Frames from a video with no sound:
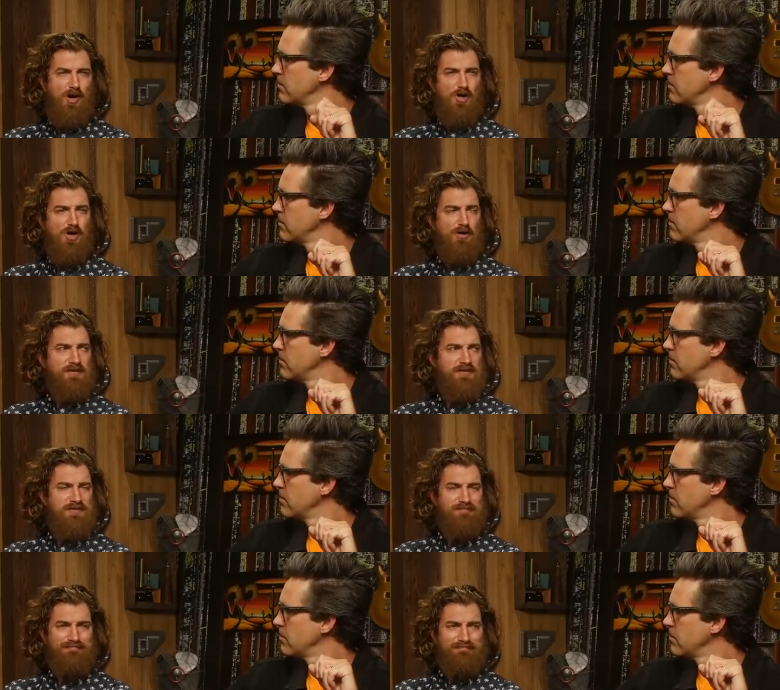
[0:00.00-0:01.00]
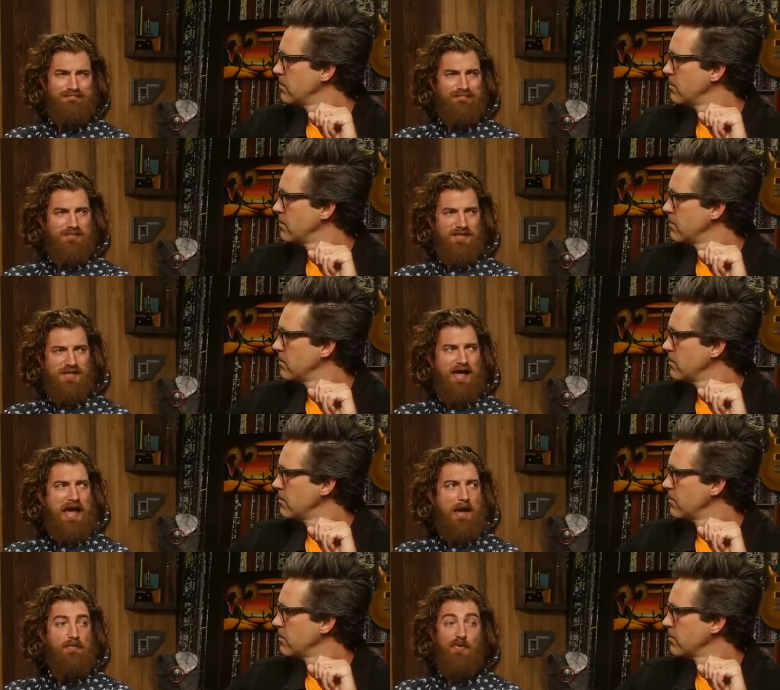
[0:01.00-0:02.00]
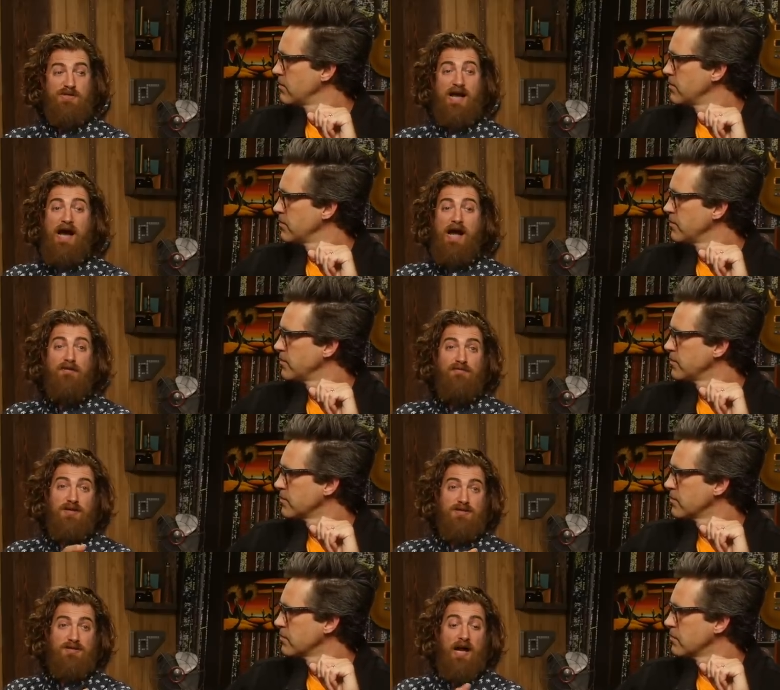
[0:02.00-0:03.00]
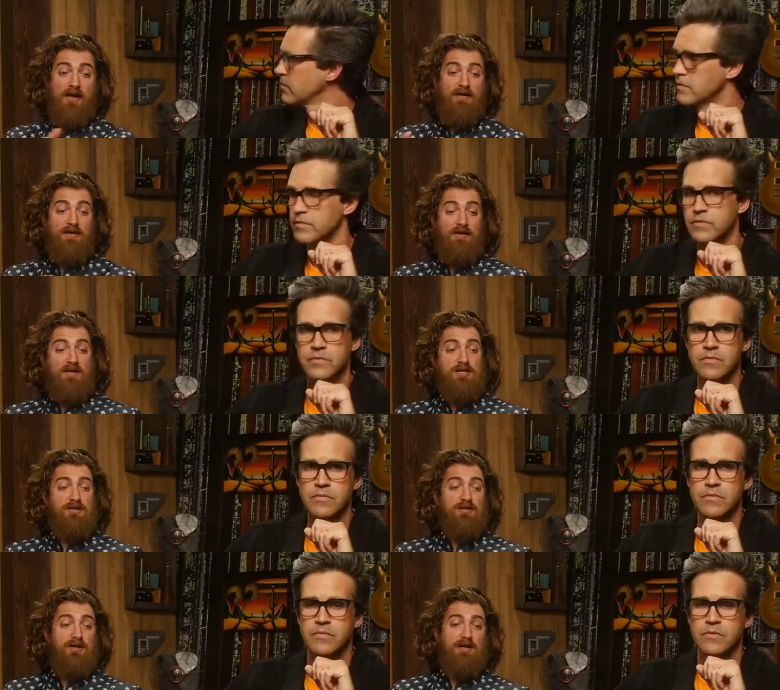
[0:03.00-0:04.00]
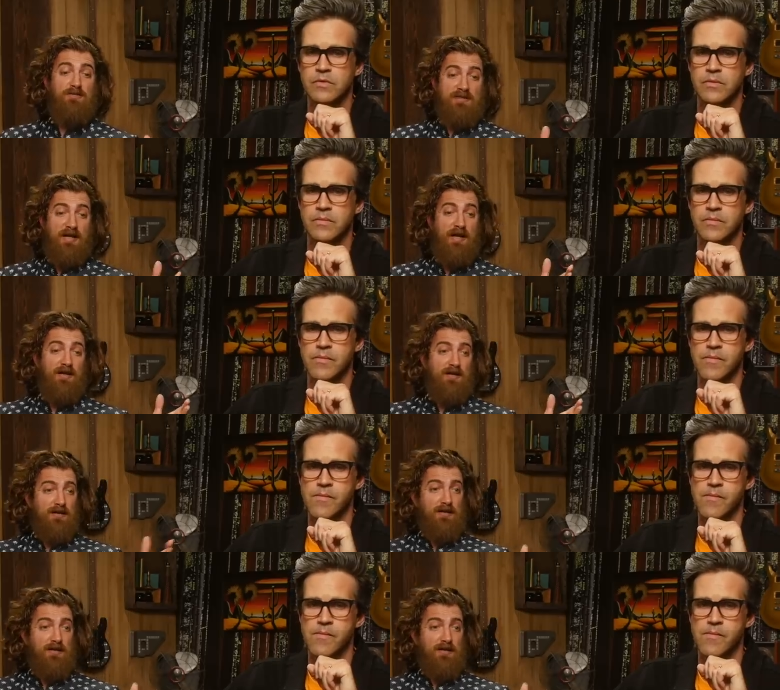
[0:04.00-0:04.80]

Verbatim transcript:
Speaker 1: all on this this app, which I eventually, I initially thought it was like,